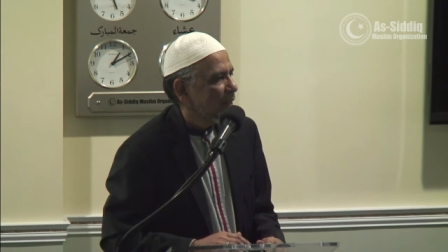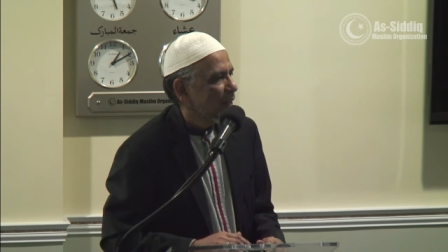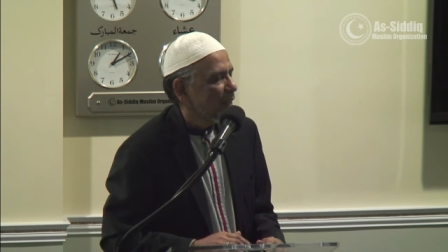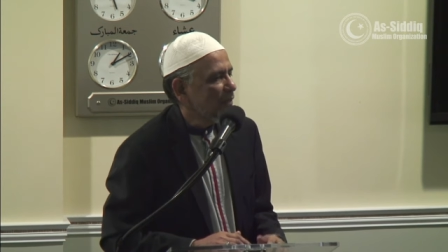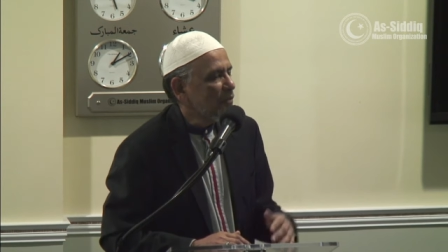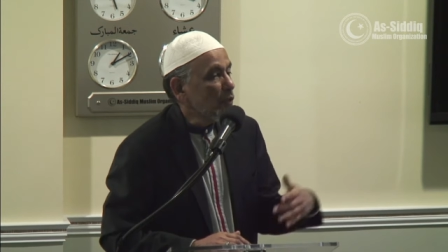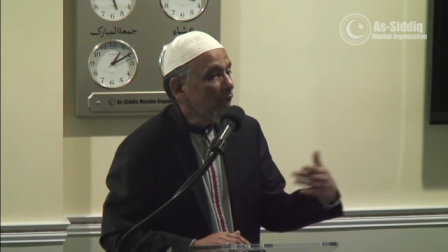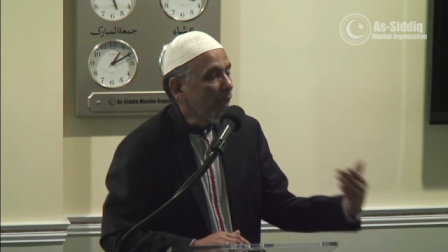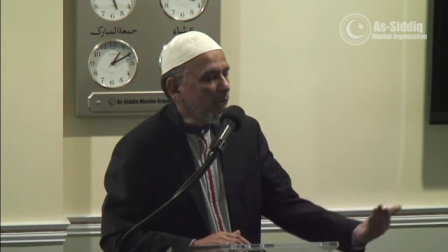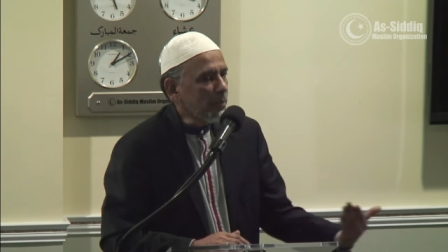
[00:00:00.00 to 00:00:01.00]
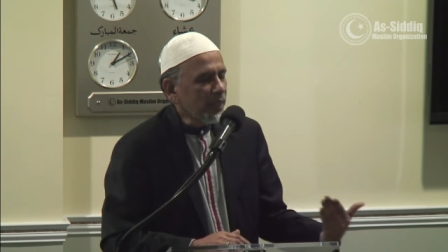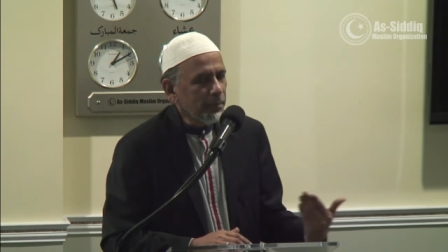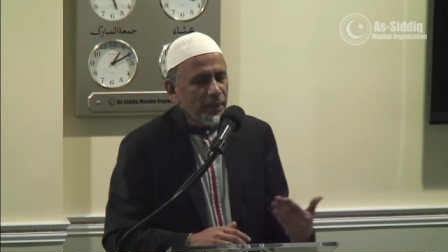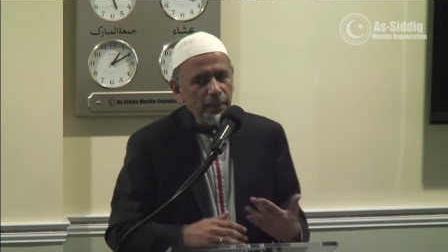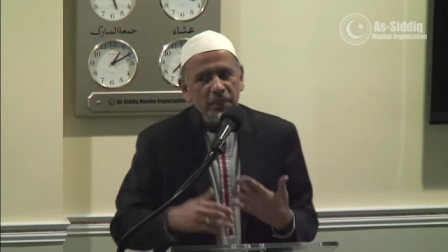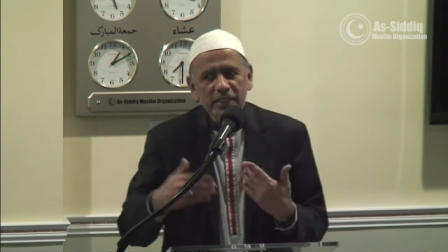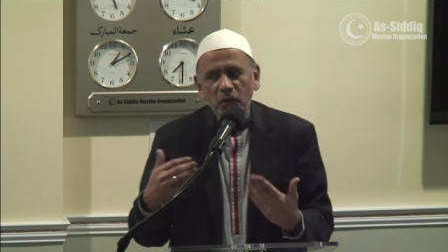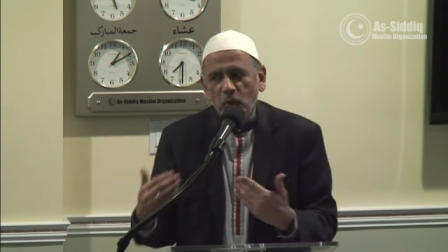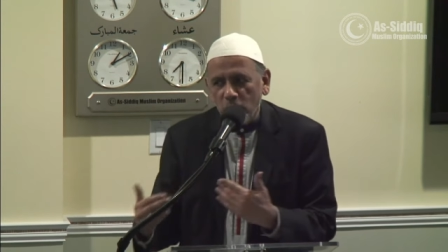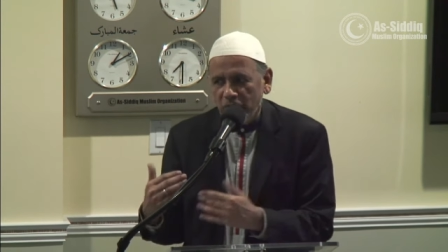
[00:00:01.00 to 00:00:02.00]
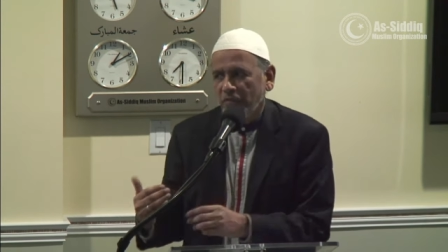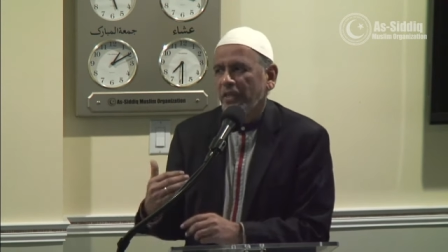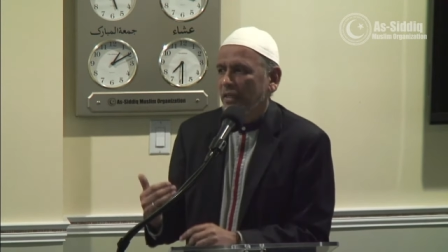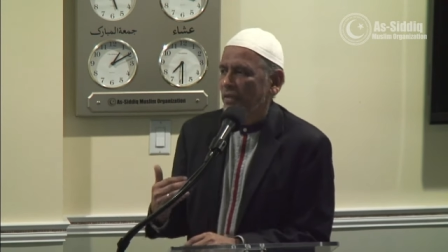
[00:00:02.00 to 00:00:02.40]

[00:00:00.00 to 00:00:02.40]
If you're helping people, it's a good thing.